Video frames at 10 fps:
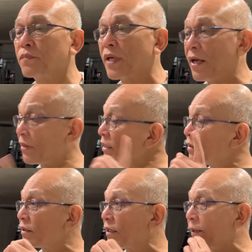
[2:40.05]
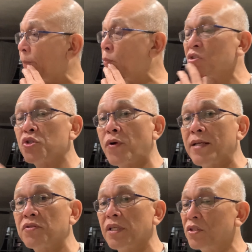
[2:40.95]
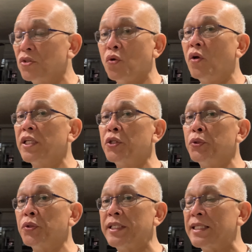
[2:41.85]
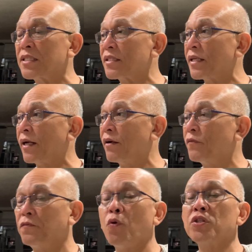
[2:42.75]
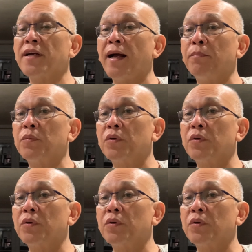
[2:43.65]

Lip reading: I think most transit, you only do this 4 times.